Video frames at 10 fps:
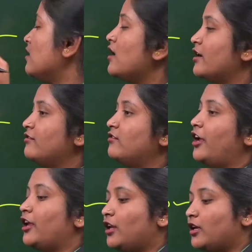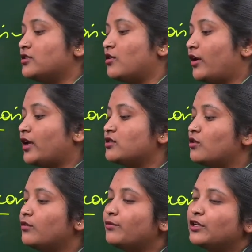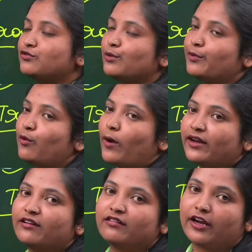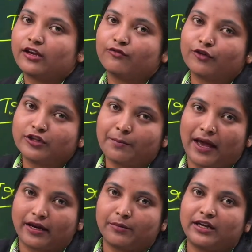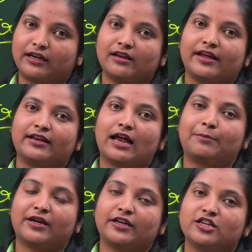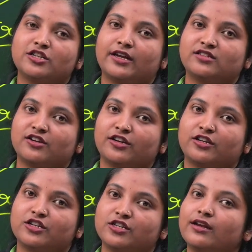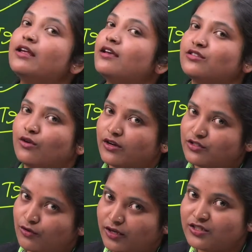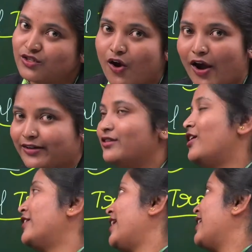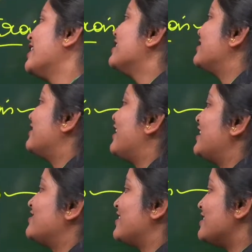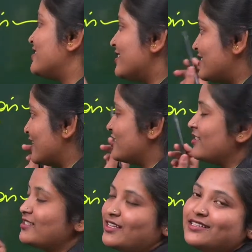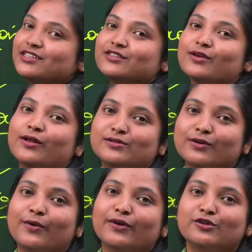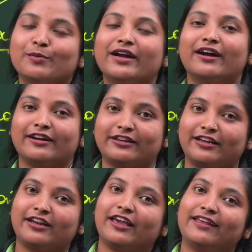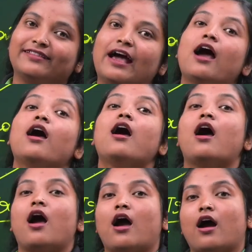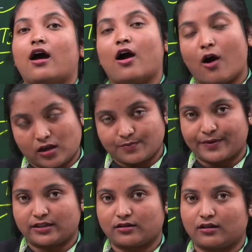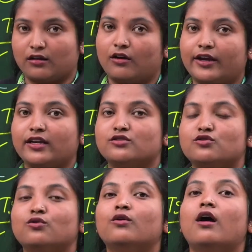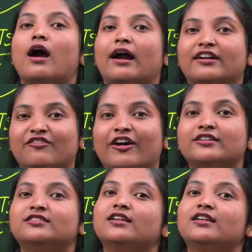trainings. Okay, so which will provide a training for the paramedical, like lab technician, x-ray technician, so on, so on, so on. Okay, so the next one is research. Research is also going to be conducted in the hospital. Okay, is to advance the